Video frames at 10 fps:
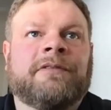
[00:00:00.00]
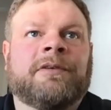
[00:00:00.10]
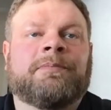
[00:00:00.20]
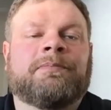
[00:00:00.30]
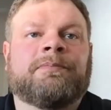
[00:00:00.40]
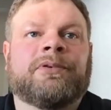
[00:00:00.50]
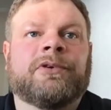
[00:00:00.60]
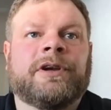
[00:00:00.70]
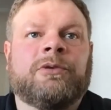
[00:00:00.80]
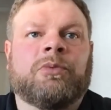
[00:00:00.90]
have a
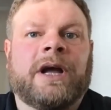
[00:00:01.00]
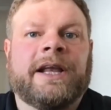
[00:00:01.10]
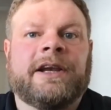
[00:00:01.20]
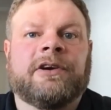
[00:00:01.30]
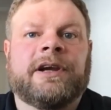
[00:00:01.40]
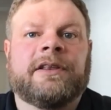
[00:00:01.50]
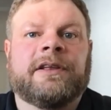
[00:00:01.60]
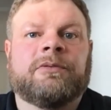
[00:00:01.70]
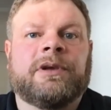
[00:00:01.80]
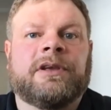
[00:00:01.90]
pretty wide area
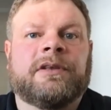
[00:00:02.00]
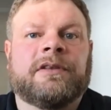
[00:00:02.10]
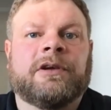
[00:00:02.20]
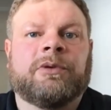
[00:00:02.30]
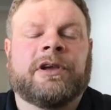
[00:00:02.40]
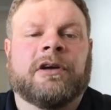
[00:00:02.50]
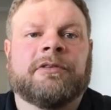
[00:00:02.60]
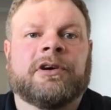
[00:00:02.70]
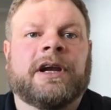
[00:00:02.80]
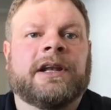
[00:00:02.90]
that we
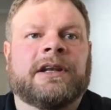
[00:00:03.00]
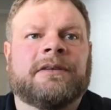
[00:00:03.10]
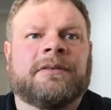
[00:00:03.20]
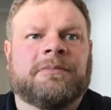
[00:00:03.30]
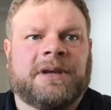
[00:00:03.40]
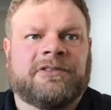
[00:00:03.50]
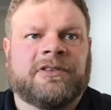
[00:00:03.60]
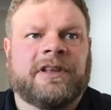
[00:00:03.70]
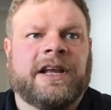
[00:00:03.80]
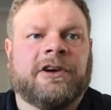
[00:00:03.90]
cover, and
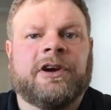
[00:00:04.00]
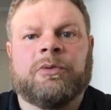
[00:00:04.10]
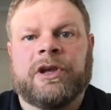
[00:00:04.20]
basically the area we